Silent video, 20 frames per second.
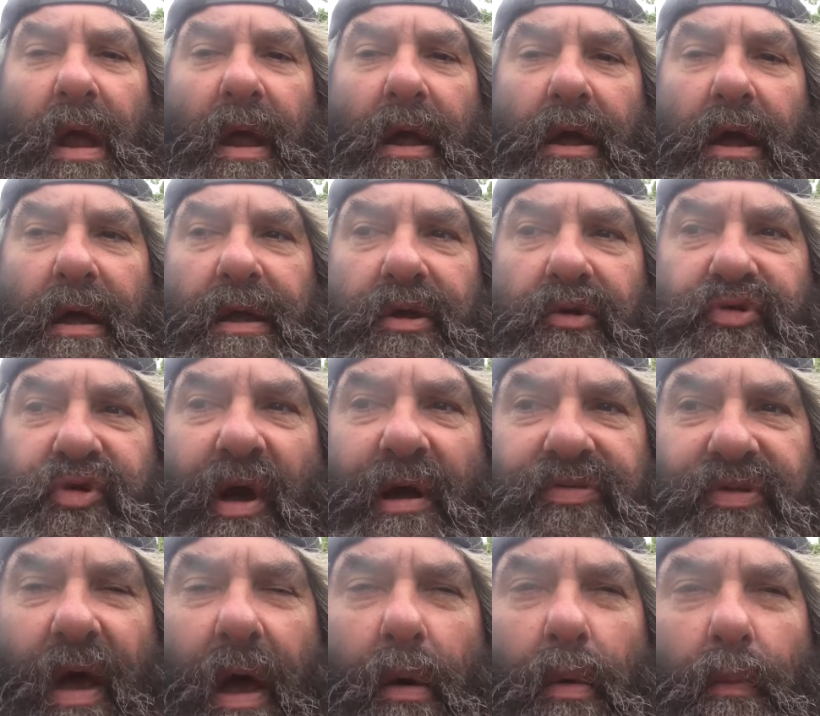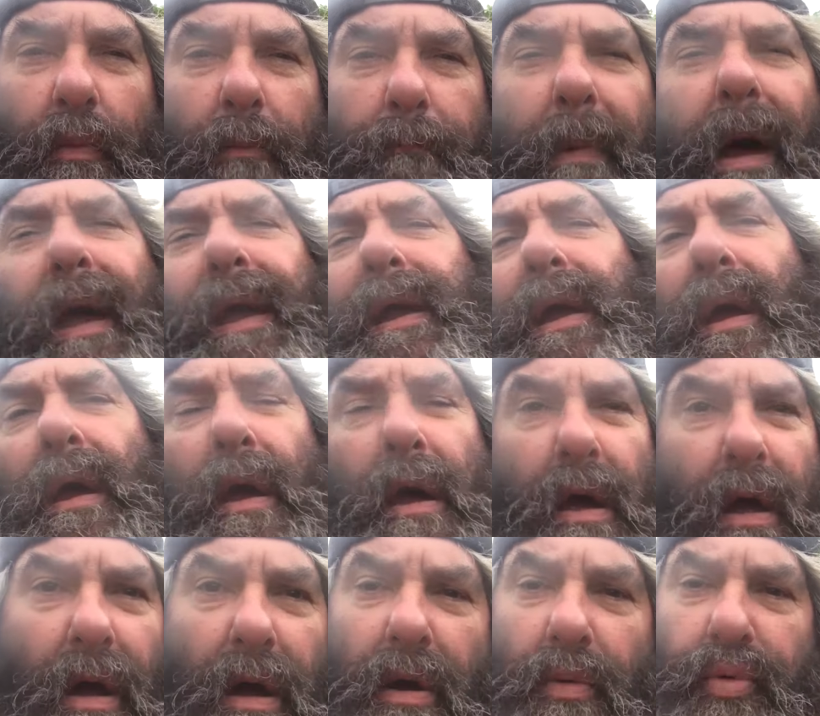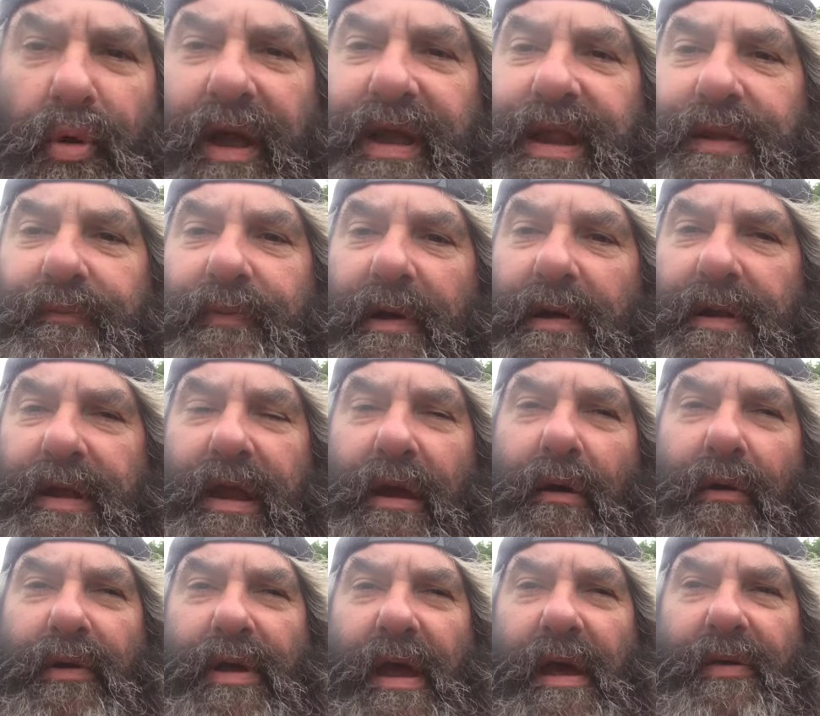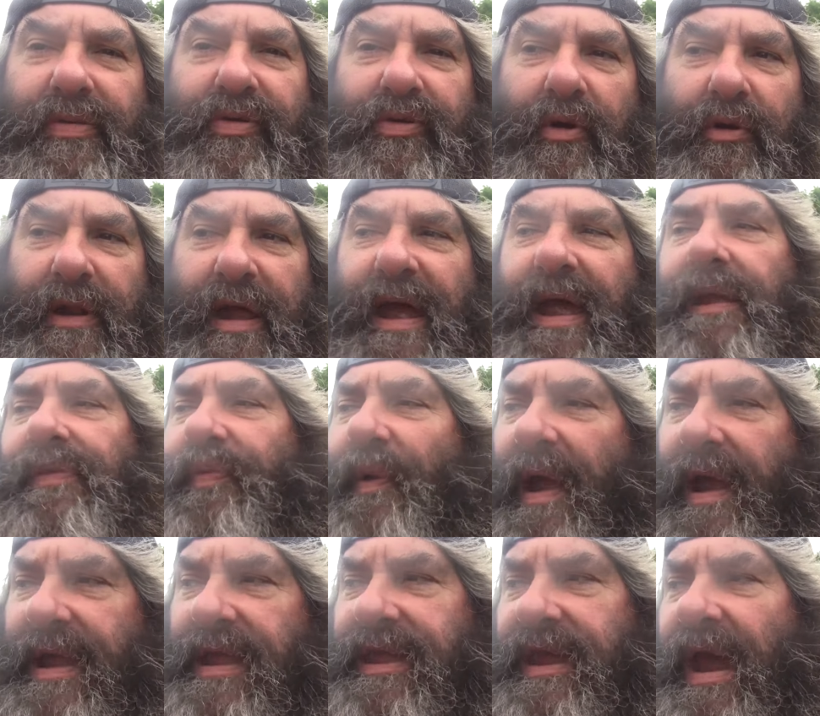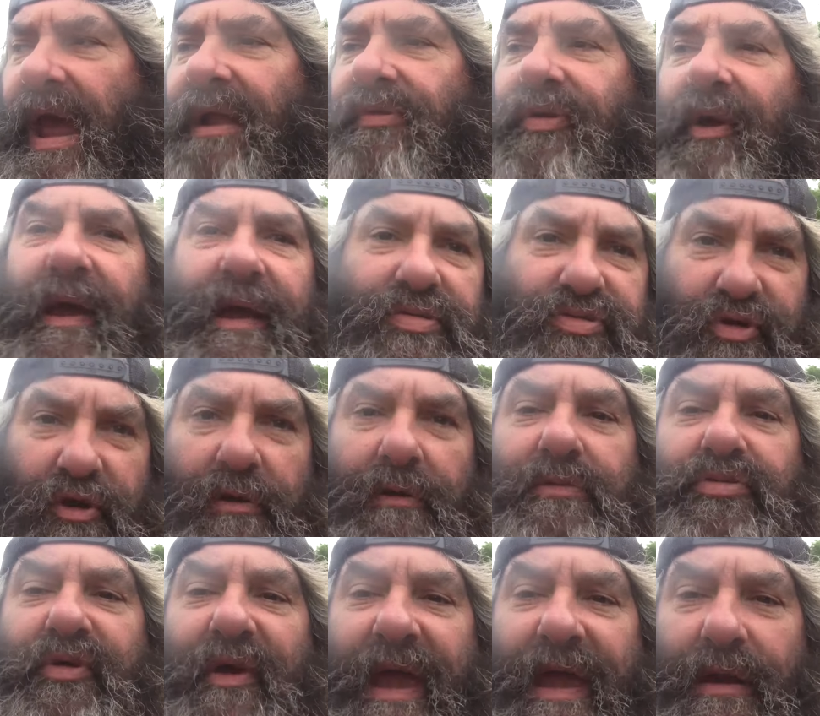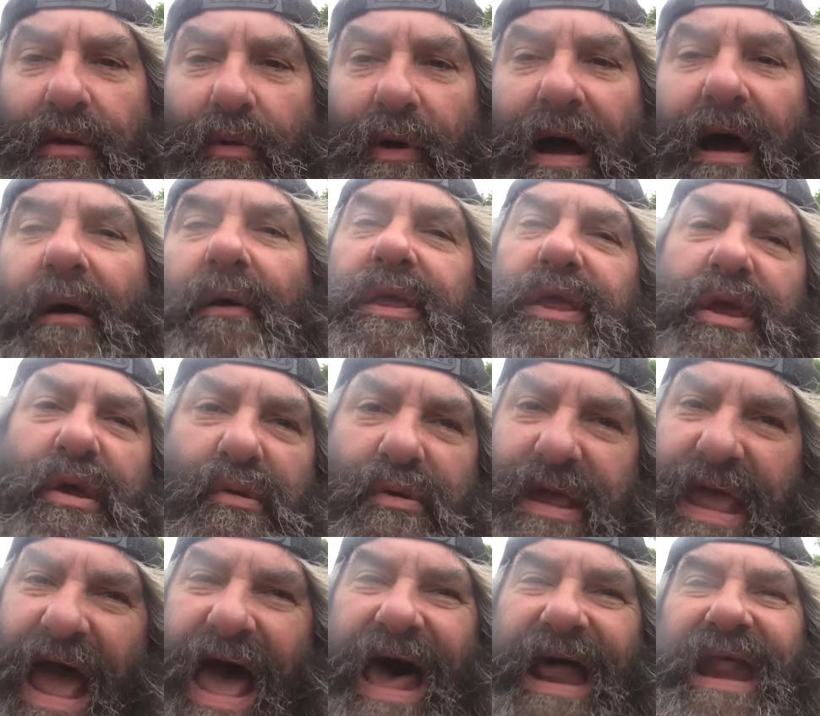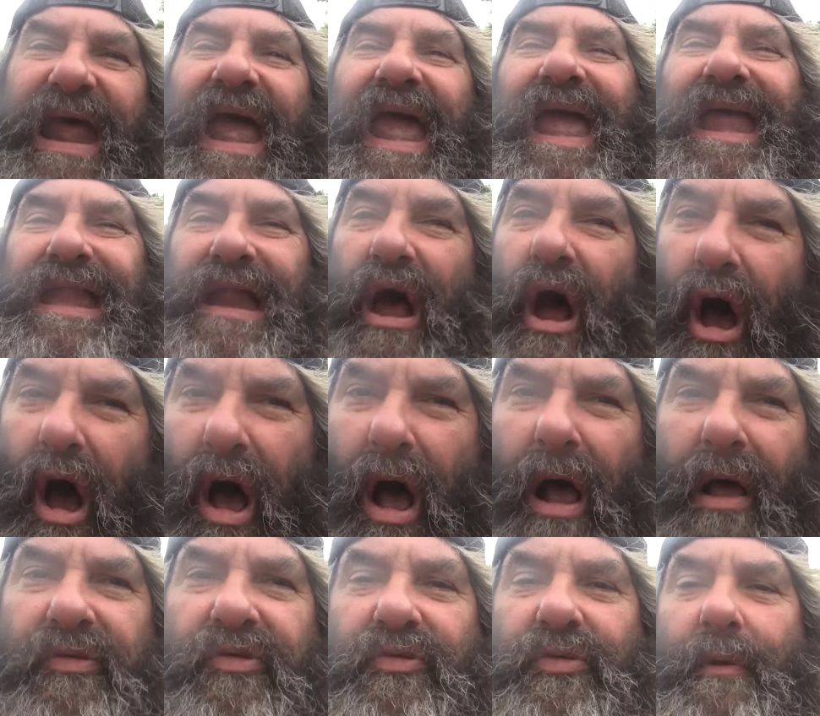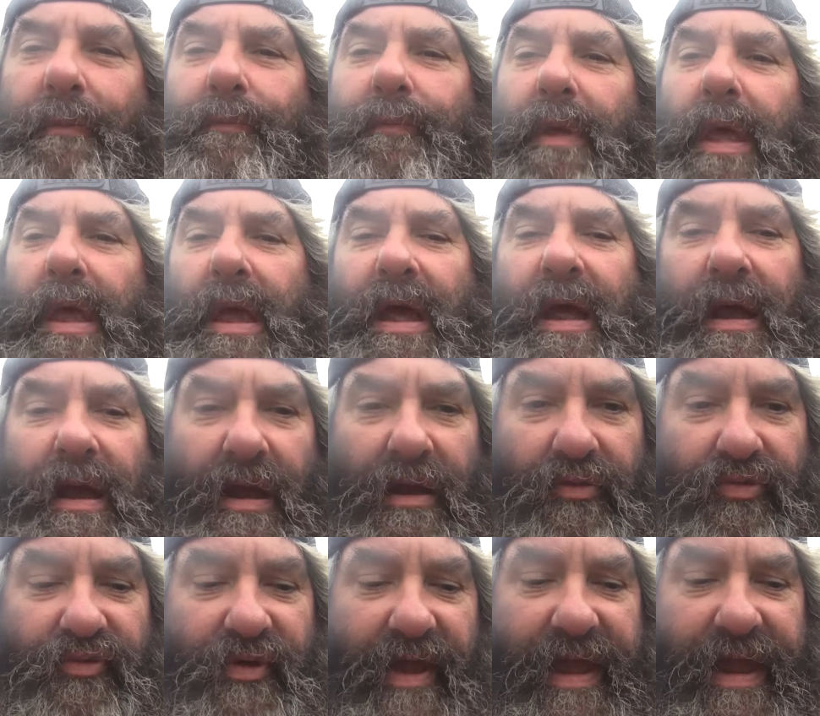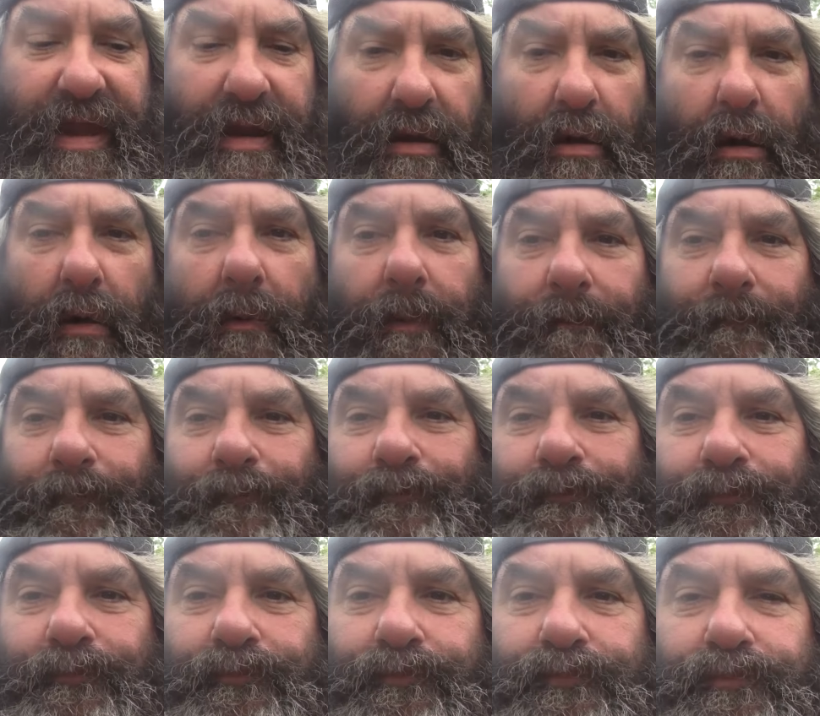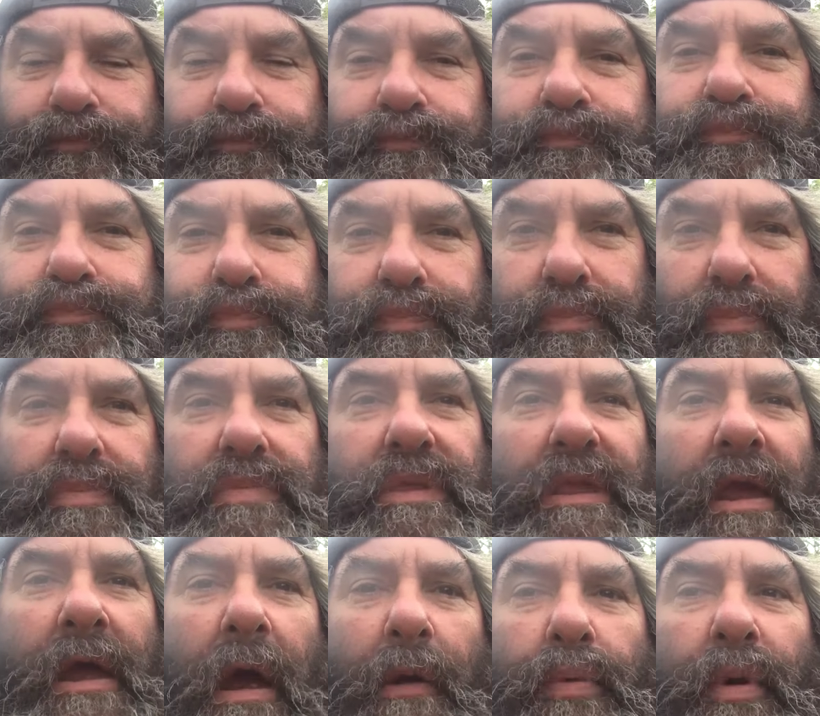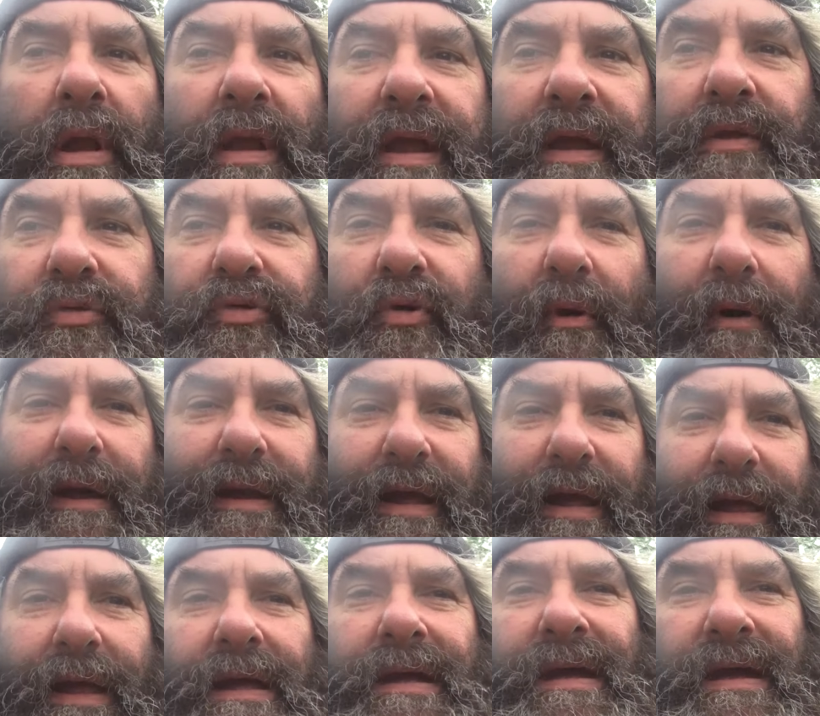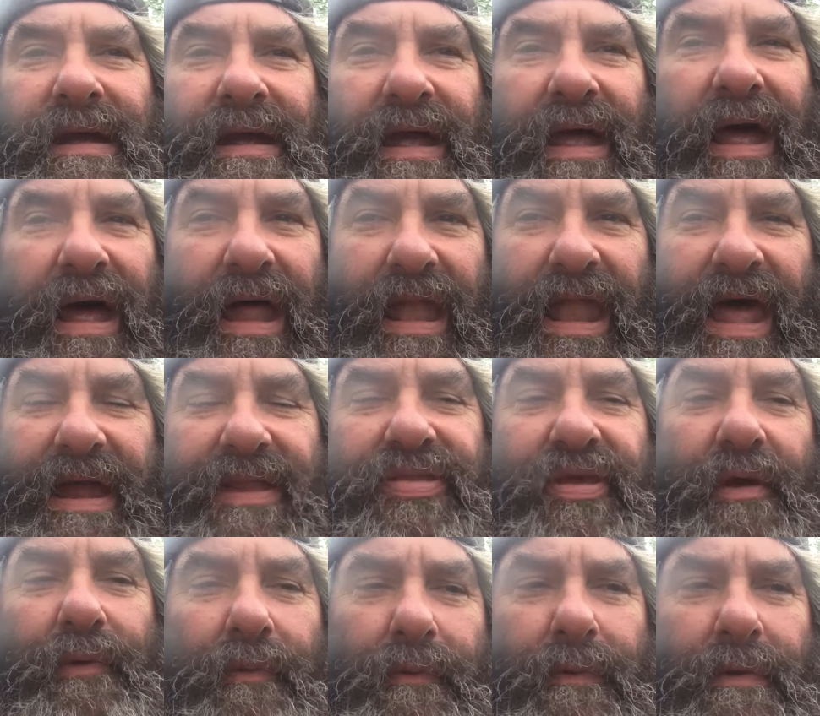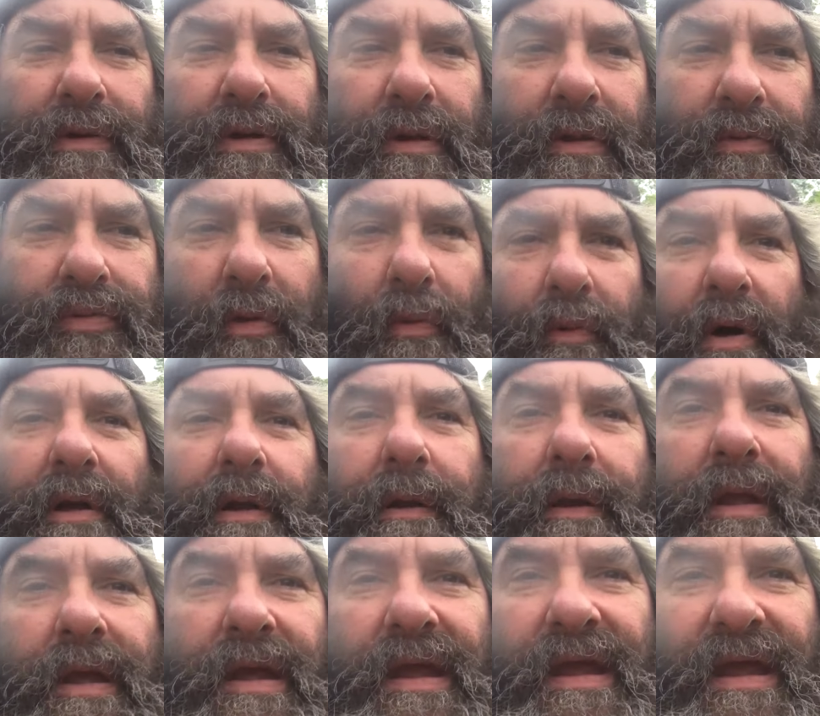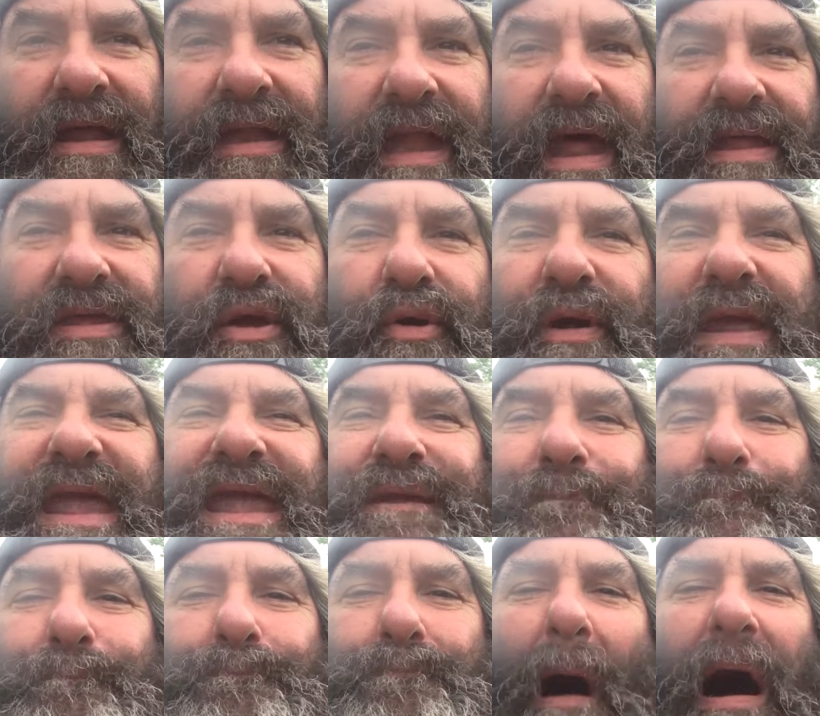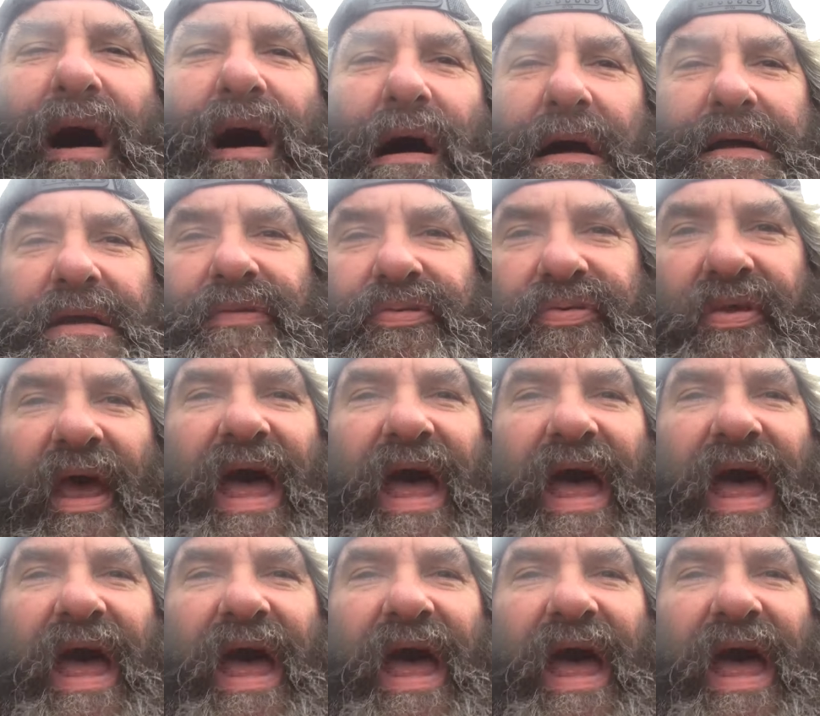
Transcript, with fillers: Uh, you checked out my uh, reading video yesterday. Thank you. I checked your channel out. You got an awesome channel. I really enjoyed it. I like the, the one that you're eating bugs.